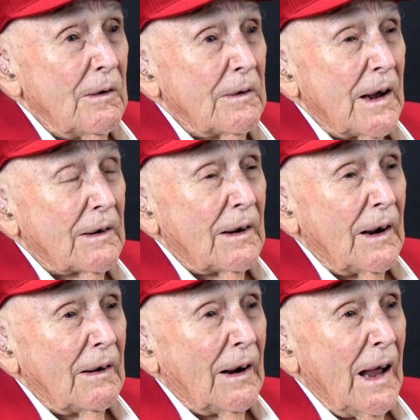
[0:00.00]
on that
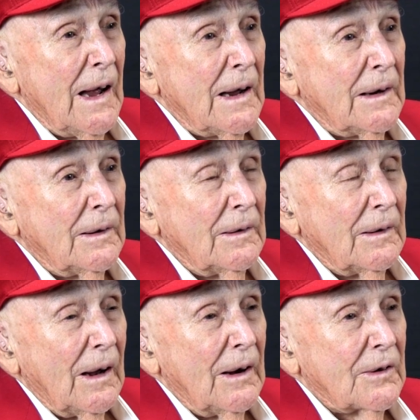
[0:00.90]

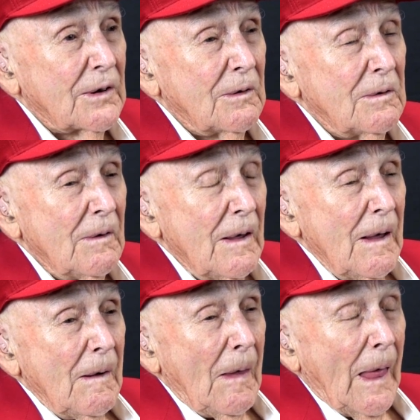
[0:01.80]
line, and so
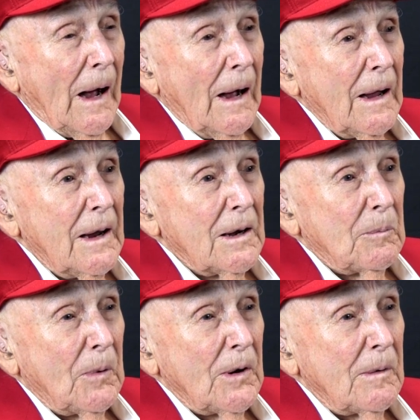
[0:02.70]
I had
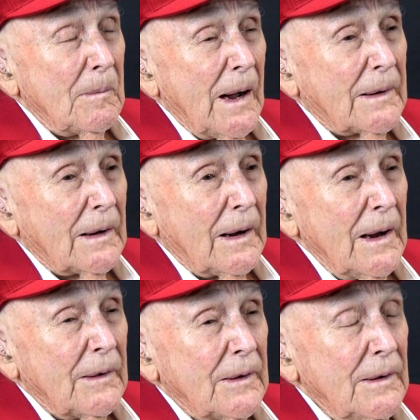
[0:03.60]
to put it back
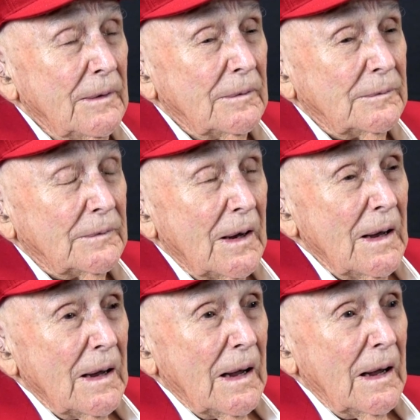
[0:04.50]
together,
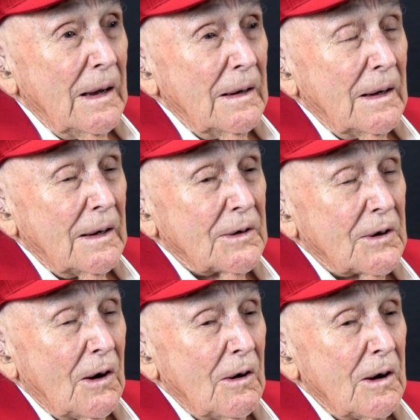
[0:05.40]
and I
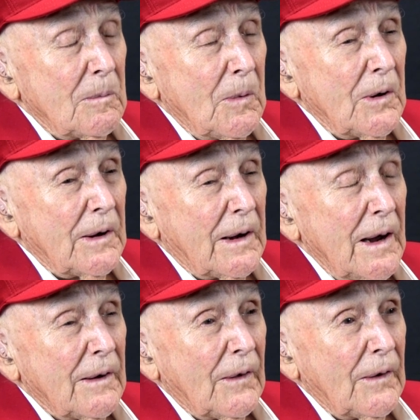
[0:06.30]
started to put it
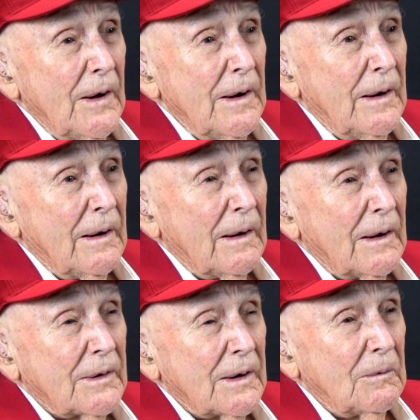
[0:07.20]
together, and then
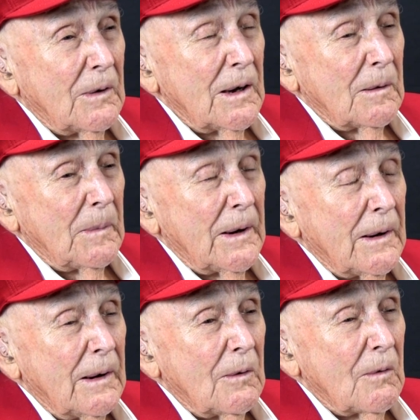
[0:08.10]
I said, well, I better
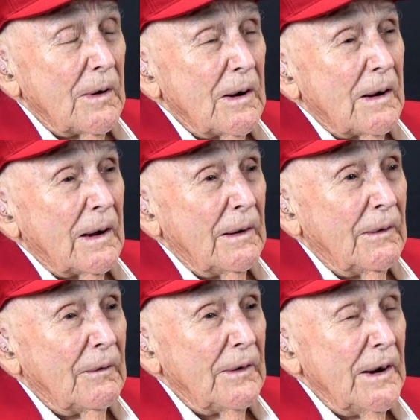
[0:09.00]
get over here
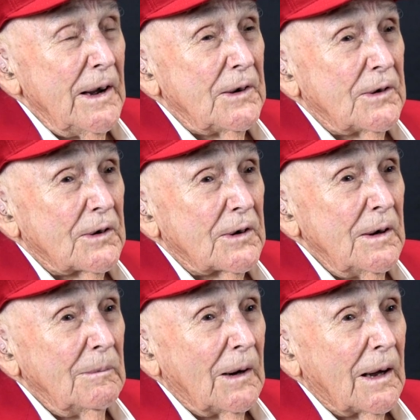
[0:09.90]
and ditch or
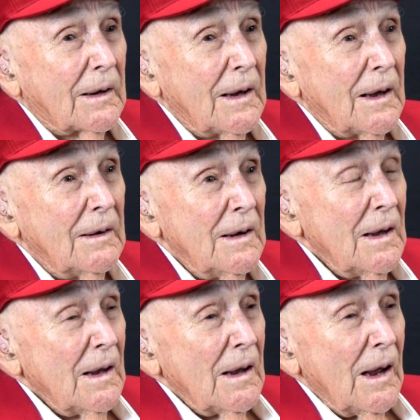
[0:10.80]
something like that.
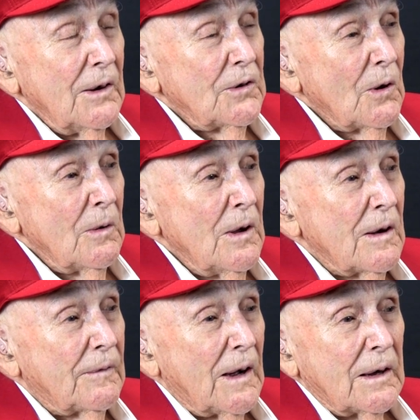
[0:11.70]
And sure
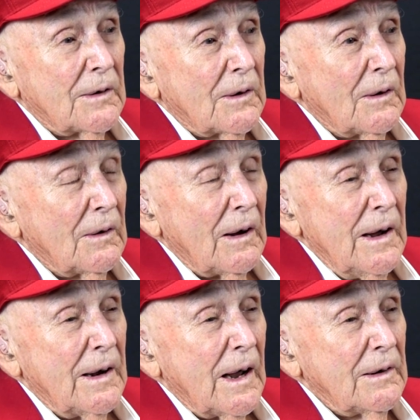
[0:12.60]
enough, I was
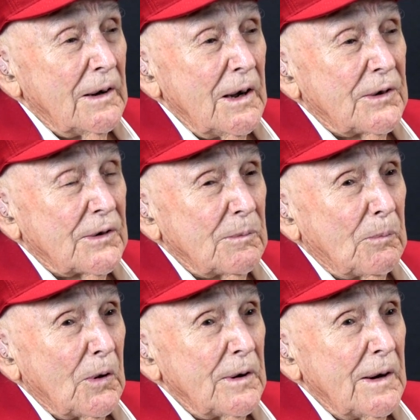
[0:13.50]
in that ditch
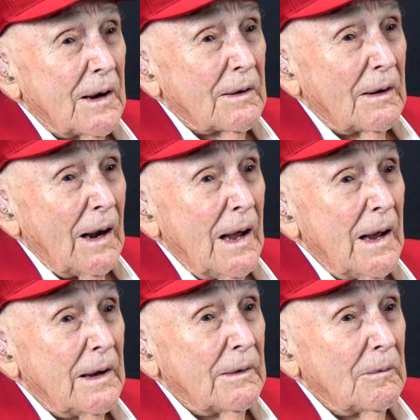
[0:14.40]
putting that
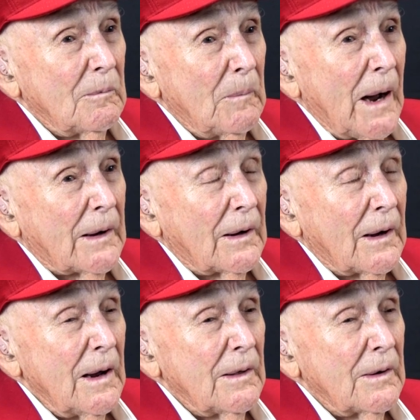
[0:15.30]
line back
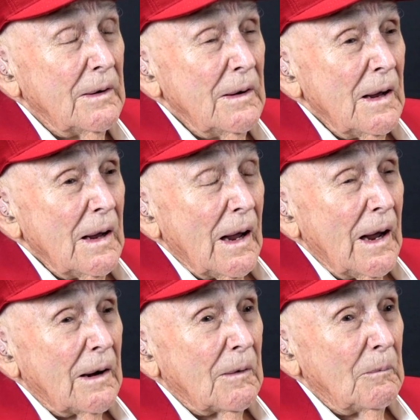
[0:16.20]
together,
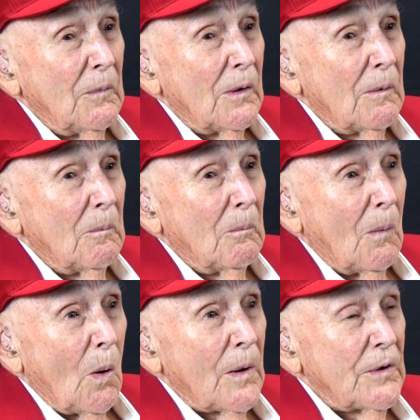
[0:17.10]
and a
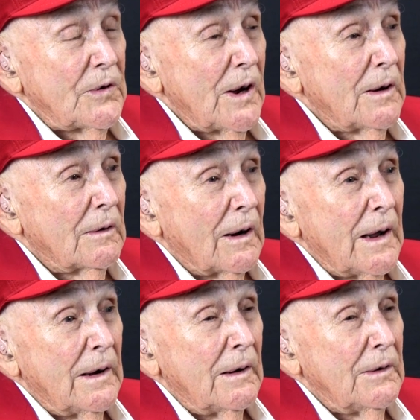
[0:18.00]
mortar shell
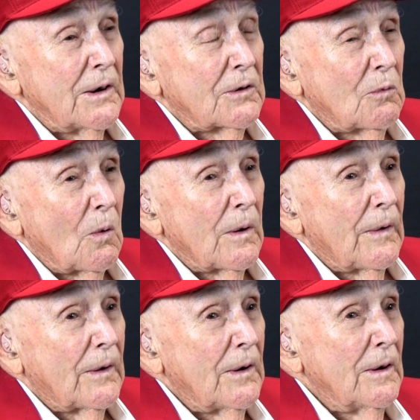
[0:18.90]
landed just where
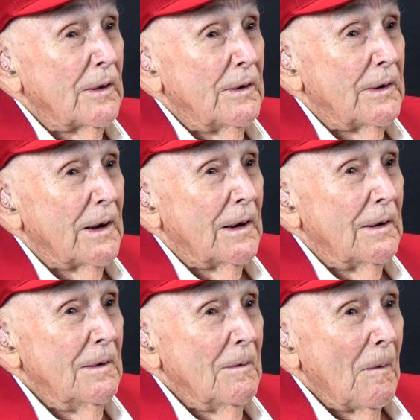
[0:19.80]
the other one
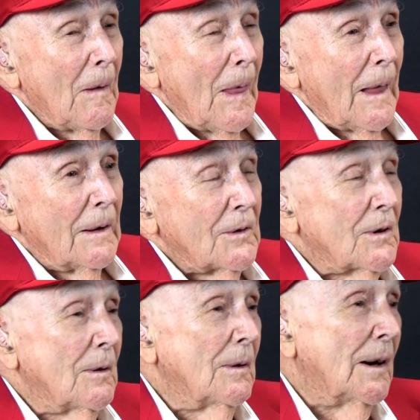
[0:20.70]
did.
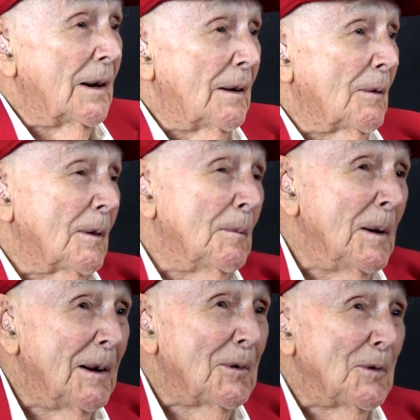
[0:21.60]
So I would have
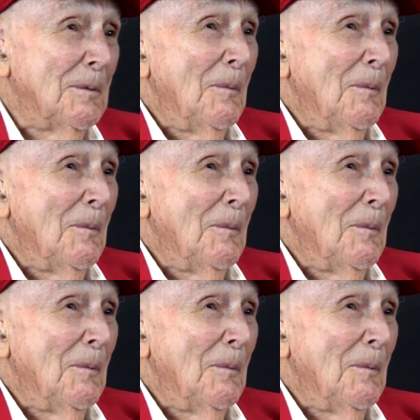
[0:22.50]
been